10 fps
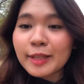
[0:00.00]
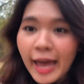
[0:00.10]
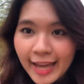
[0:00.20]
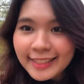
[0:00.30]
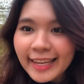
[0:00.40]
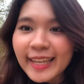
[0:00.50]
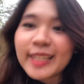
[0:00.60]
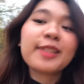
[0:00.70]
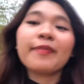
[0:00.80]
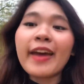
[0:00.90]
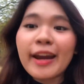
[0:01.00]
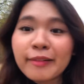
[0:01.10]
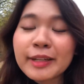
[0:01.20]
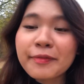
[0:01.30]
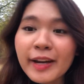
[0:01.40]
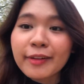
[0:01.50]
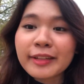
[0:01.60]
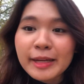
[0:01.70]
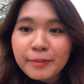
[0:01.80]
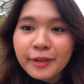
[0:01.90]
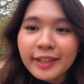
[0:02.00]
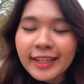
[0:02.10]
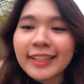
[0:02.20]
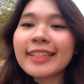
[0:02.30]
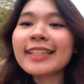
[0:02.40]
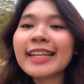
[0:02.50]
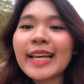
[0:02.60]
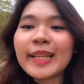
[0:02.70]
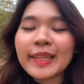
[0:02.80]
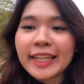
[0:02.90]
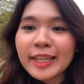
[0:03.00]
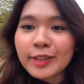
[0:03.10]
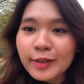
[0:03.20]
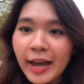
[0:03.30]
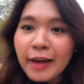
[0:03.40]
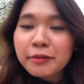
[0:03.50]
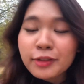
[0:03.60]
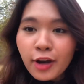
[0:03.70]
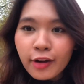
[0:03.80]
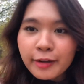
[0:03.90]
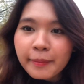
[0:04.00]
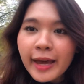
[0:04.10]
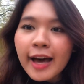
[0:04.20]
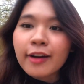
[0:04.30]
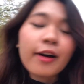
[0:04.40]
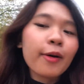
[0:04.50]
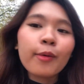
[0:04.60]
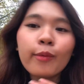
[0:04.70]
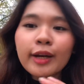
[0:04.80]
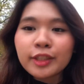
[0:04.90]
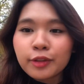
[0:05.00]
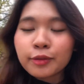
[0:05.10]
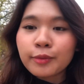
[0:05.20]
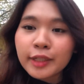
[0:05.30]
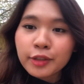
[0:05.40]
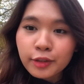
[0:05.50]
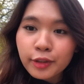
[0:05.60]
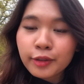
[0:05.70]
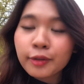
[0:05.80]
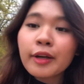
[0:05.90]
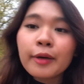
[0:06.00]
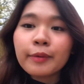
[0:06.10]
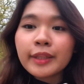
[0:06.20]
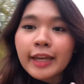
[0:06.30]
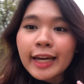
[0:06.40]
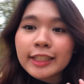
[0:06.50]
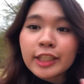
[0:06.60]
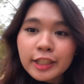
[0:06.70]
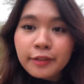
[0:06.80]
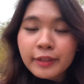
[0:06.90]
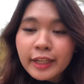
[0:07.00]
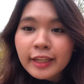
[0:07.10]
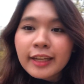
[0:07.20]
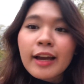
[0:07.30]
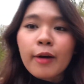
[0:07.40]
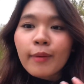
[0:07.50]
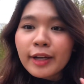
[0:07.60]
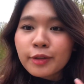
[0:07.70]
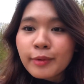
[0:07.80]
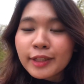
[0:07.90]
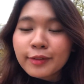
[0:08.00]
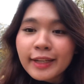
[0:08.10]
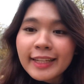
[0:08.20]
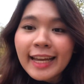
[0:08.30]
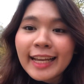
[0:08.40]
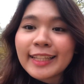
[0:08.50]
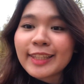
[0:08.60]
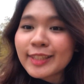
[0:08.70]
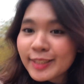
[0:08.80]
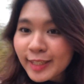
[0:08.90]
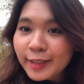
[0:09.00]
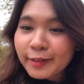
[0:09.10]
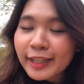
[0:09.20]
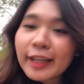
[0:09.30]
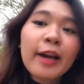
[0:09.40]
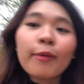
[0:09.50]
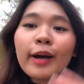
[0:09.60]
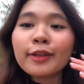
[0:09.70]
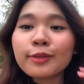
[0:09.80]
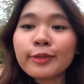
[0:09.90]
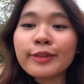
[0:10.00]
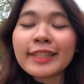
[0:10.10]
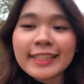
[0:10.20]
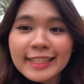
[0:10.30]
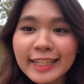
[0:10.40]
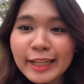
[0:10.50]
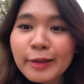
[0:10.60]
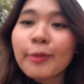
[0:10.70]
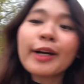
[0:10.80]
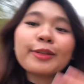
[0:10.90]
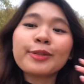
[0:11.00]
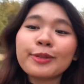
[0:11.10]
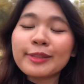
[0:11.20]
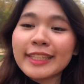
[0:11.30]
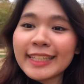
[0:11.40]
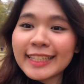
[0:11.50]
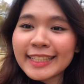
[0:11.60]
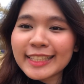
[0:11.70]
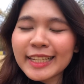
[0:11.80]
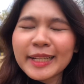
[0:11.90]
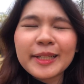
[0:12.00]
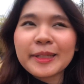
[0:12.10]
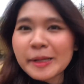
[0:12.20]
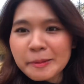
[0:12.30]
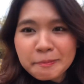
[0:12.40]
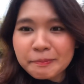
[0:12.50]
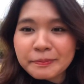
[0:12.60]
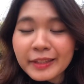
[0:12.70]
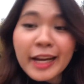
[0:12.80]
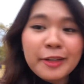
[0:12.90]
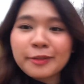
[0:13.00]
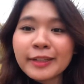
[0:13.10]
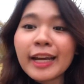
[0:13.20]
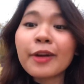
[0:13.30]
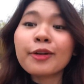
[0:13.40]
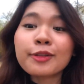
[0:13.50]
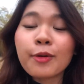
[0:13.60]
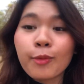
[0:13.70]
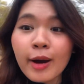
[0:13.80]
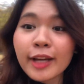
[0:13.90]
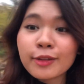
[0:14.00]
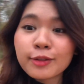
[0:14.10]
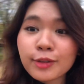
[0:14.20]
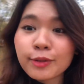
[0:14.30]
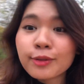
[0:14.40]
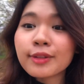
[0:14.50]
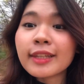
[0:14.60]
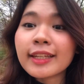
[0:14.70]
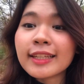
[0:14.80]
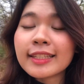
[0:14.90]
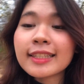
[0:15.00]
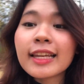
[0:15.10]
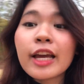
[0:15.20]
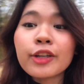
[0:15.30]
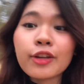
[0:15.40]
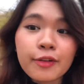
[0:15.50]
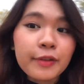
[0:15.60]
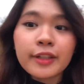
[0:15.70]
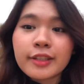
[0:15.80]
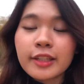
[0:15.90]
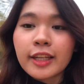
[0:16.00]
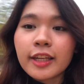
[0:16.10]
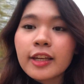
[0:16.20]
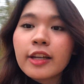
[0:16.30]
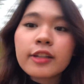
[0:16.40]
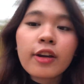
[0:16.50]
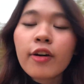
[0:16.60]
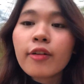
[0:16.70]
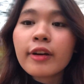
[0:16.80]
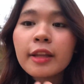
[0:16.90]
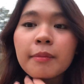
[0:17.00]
essay is very, very important. Like you have to talk about what you want to do with that degree, why you want to attend this degree, why you choose this city, why you choose this country, and also why you choose this university. So in